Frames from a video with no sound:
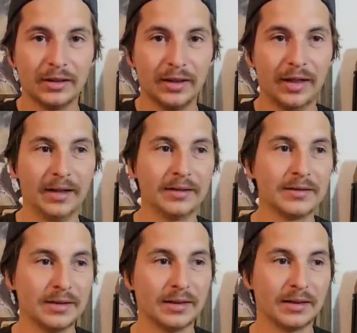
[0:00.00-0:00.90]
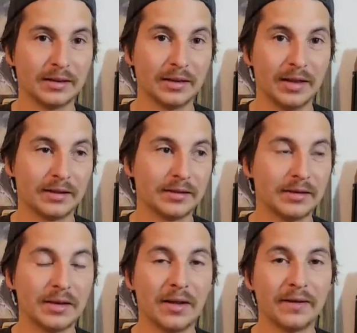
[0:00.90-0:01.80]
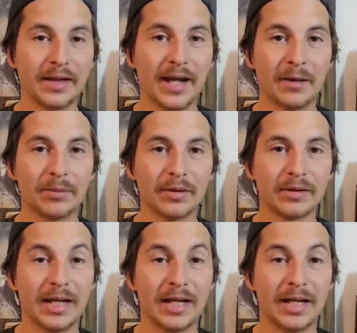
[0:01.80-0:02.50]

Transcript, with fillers: and nothing happened.